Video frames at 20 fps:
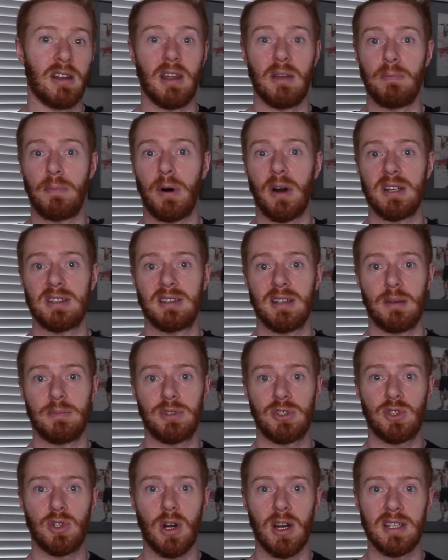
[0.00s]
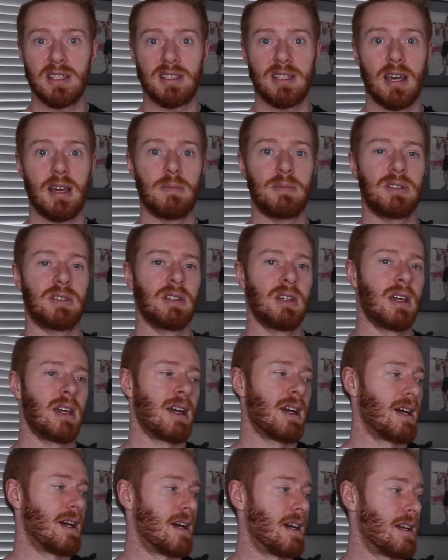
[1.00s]
then biceps, triceps,
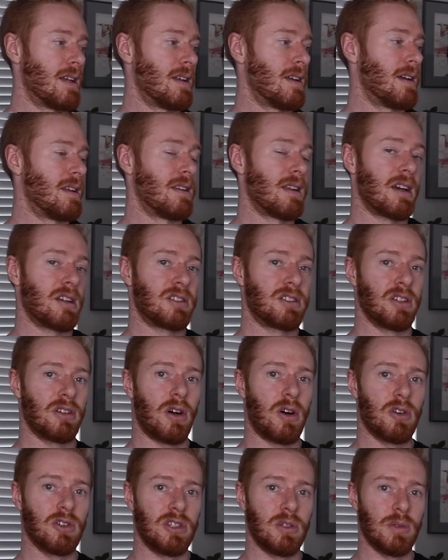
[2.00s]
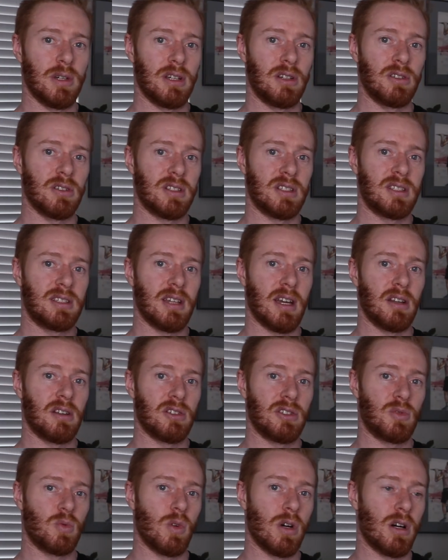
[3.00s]
and that should hold you in good stead
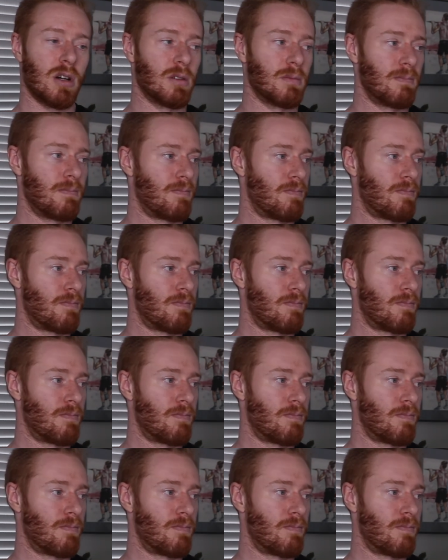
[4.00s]
as well.